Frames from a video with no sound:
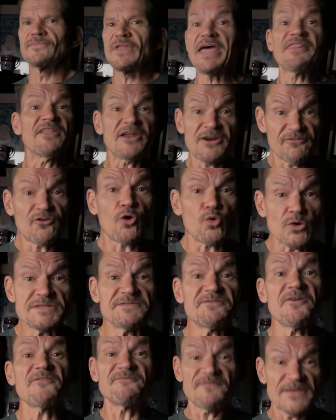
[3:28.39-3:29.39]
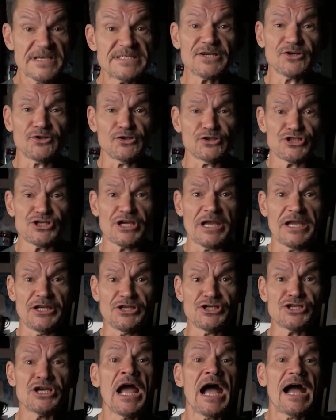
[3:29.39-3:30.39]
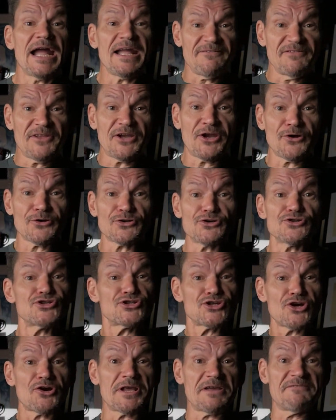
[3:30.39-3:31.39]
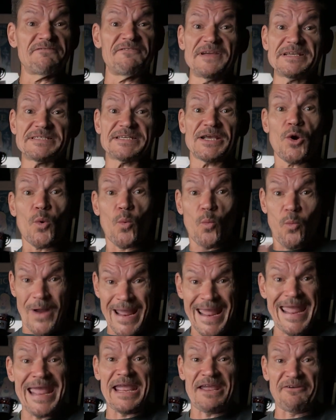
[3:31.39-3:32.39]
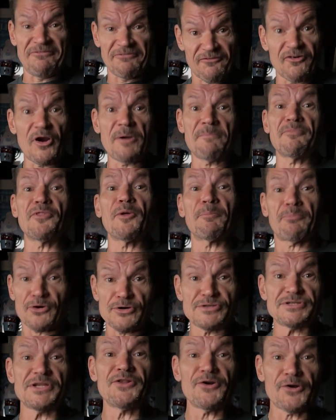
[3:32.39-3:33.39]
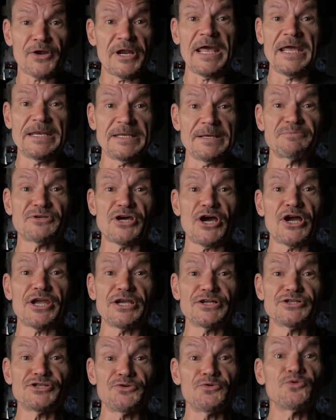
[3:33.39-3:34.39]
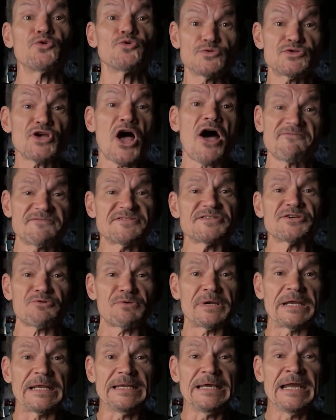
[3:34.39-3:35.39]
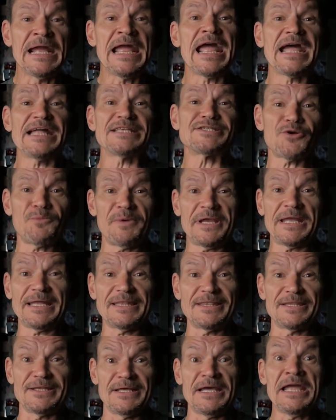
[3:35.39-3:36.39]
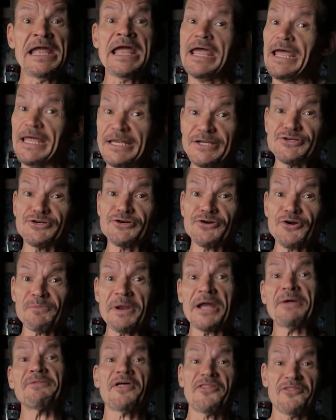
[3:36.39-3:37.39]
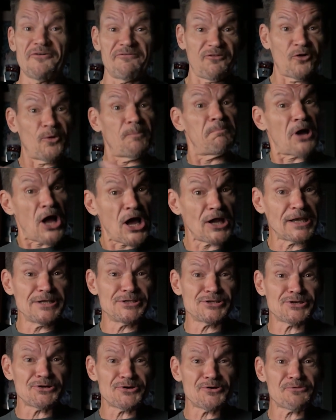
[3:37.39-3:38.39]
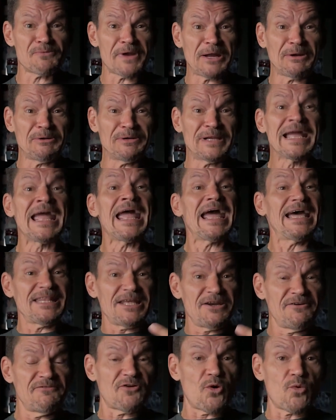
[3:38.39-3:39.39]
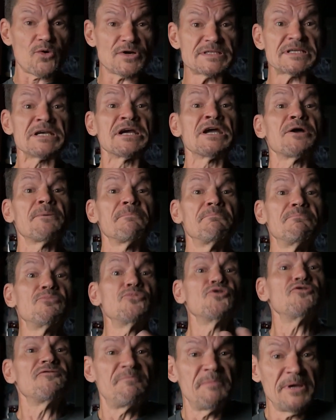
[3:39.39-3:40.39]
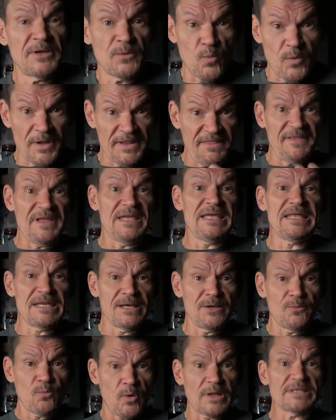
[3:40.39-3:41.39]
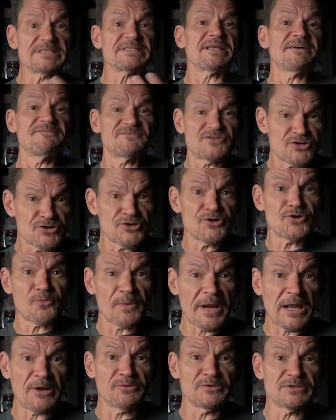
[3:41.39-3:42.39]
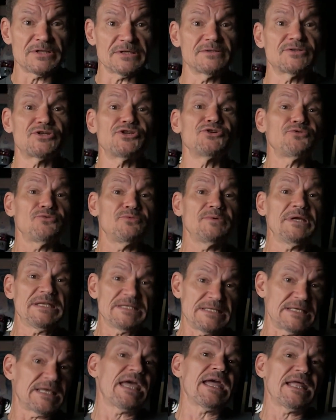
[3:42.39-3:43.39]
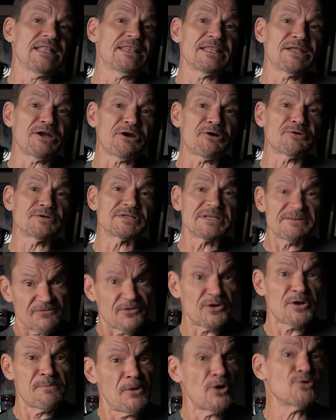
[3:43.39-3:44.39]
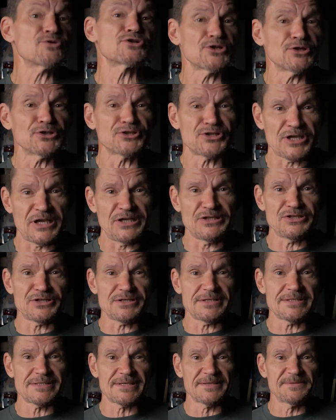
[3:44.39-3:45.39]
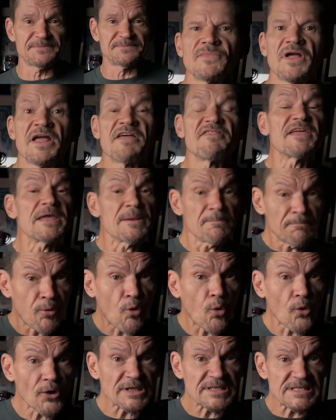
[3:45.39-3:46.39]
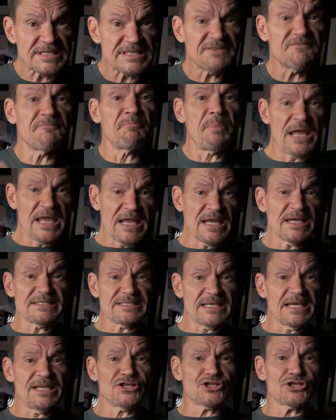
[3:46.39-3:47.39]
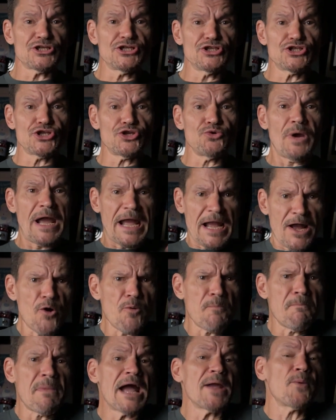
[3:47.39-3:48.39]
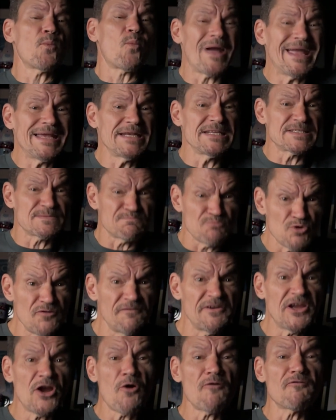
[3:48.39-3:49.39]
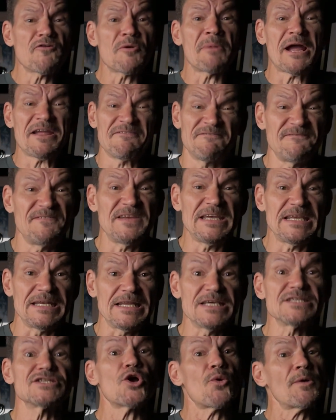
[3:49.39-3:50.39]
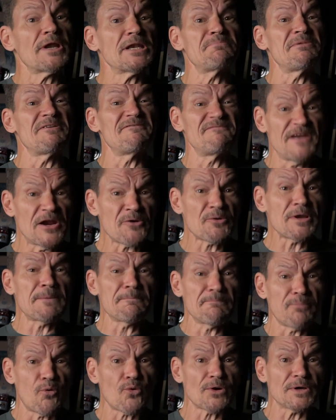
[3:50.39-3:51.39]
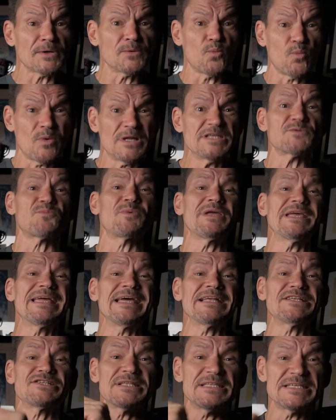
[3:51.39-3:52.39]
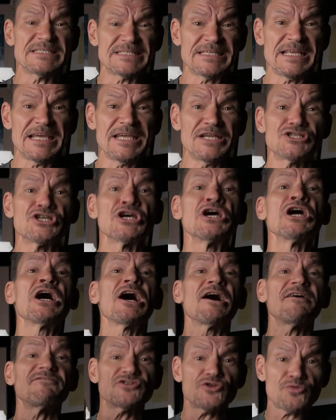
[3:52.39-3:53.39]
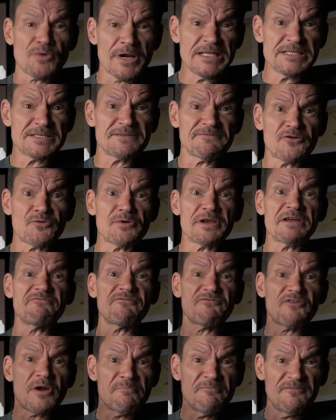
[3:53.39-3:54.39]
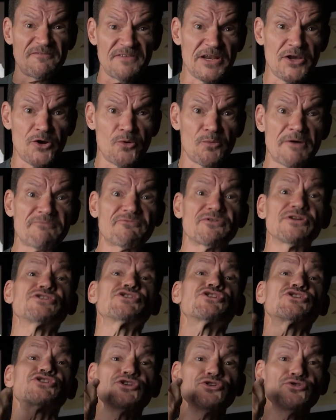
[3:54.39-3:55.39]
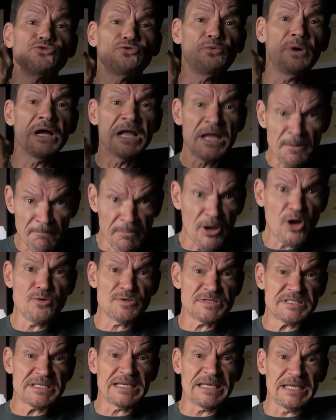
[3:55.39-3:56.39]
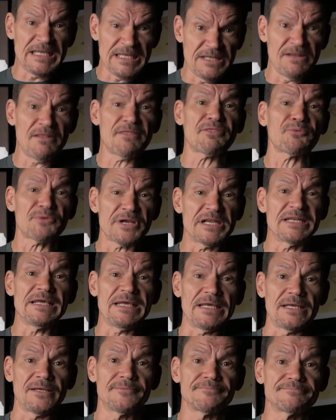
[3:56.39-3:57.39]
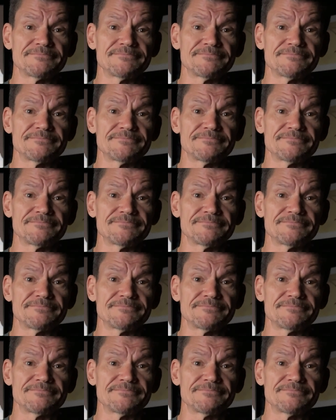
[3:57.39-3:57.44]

And then, of course, for physical change, I have the character starting facing away from the person they're going to end up talking to, who's off screen. And so we get the head turnaround, then the full body turnaround, and then, of course, movement within once they've turned around to indicate their different emotional changes. The importance of paying attention to how my weight is moving over my feet is going to be very important once we get to the stage of transferring from video reference to posing in 3D.